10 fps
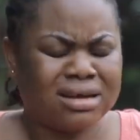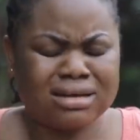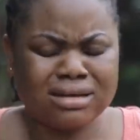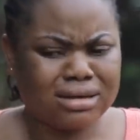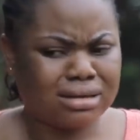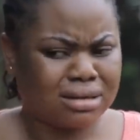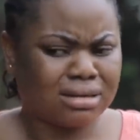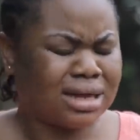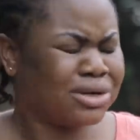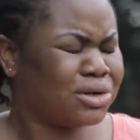I
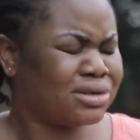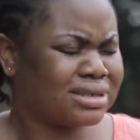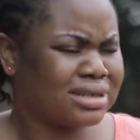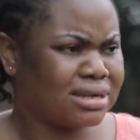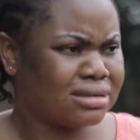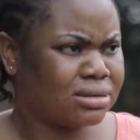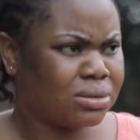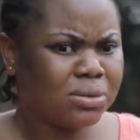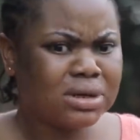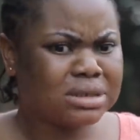don't understand.
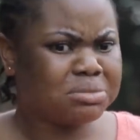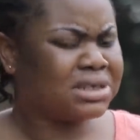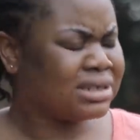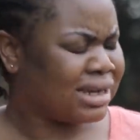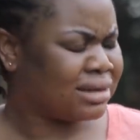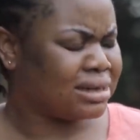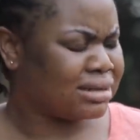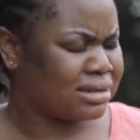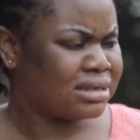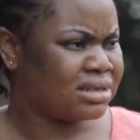What is bringing
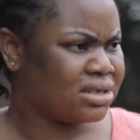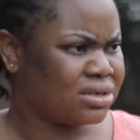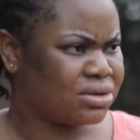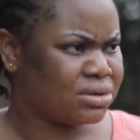eyeglasses in this